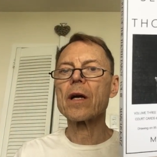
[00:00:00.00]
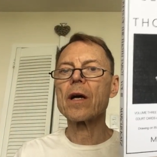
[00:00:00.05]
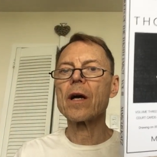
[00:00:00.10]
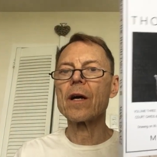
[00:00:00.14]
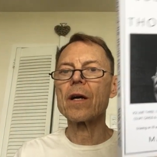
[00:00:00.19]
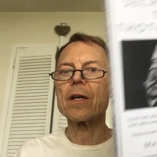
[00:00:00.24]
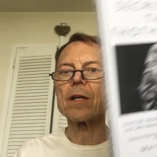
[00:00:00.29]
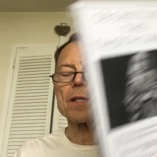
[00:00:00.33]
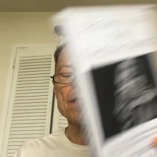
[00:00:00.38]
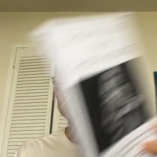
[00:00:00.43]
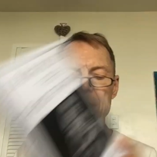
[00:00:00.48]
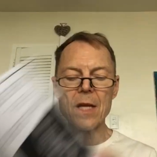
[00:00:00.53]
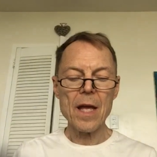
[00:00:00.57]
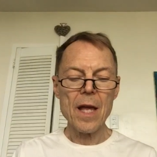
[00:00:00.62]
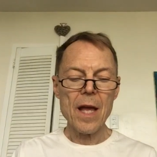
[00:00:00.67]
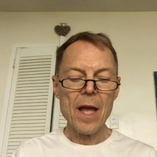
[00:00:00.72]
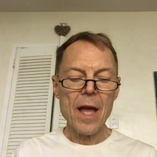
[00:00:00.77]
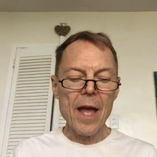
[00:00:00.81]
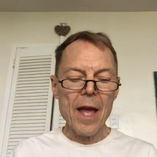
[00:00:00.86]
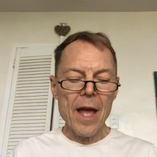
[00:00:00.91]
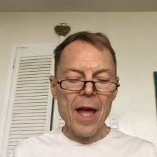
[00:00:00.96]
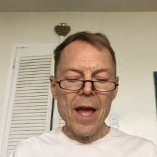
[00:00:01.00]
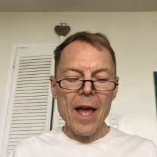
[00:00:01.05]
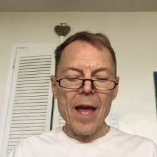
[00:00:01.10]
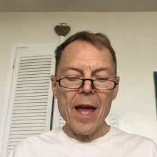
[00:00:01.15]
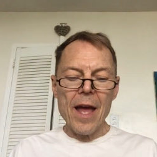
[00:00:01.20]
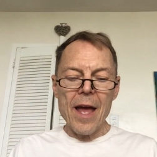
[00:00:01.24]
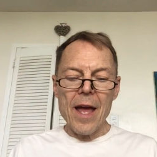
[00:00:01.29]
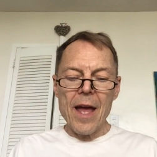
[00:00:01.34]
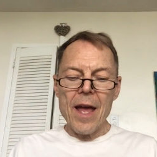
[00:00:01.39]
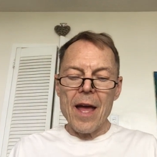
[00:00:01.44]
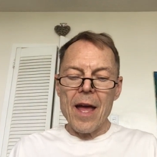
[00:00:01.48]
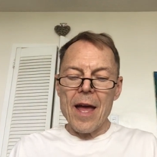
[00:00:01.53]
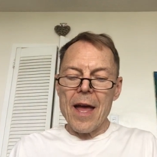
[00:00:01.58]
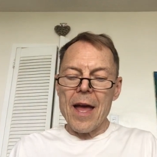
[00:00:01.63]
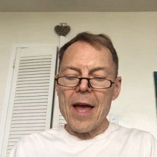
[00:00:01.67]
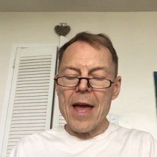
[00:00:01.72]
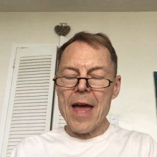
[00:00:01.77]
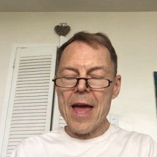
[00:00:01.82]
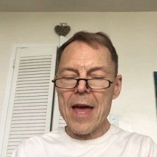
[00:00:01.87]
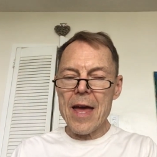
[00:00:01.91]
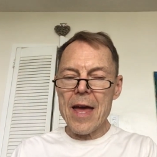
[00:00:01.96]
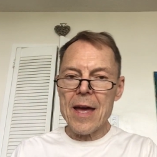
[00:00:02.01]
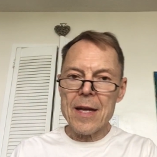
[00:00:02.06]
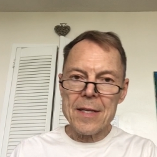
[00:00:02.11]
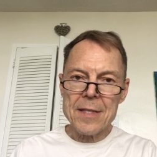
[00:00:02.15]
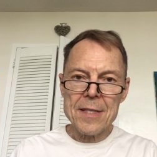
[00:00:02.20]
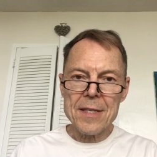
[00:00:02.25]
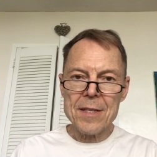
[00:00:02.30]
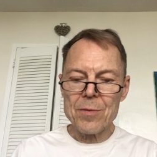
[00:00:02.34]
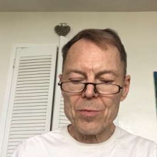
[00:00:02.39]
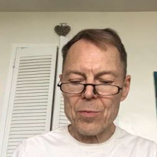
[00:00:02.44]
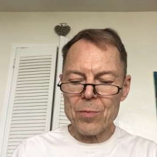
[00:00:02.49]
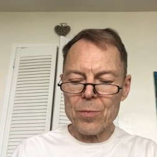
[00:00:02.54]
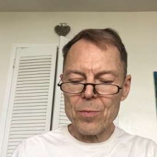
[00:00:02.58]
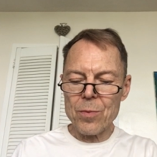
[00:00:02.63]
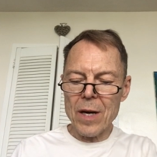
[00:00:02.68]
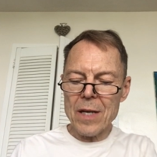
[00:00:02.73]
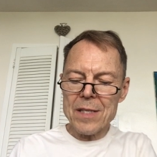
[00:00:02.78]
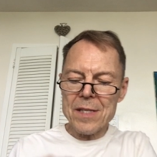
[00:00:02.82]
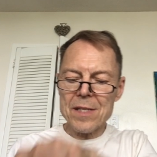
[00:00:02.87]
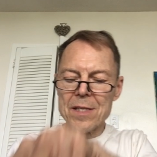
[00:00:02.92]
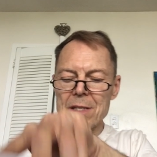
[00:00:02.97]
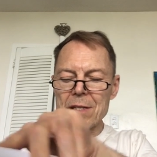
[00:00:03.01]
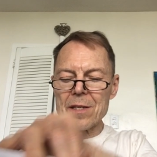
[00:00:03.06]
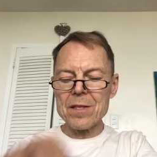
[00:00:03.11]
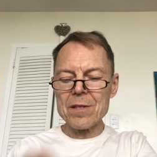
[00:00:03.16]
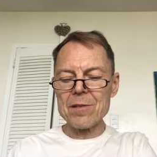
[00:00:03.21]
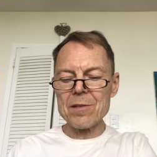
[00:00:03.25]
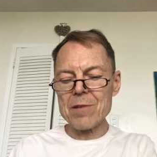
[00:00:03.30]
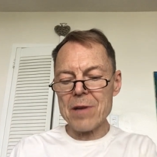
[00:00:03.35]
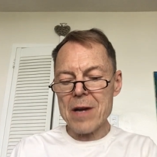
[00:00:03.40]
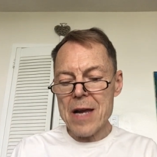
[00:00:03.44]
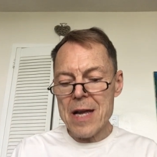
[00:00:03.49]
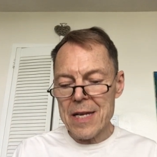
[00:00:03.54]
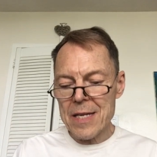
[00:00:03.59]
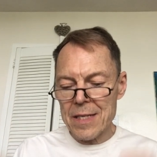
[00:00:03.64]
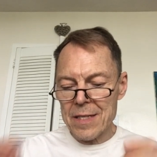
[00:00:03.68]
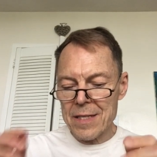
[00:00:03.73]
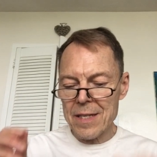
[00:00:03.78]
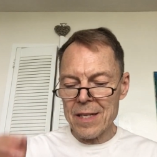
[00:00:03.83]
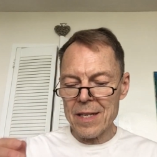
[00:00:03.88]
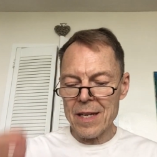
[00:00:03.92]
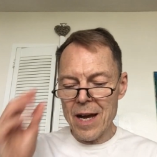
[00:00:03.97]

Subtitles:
cards. And it wasn't great.